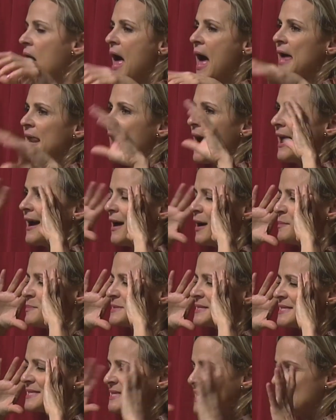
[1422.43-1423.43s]
and I
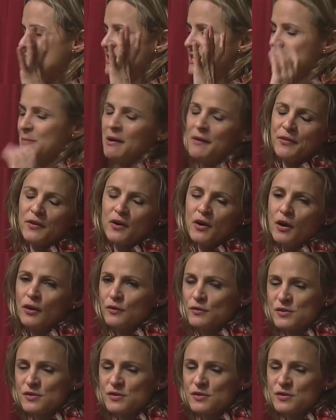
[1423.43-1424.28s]
obsess about the color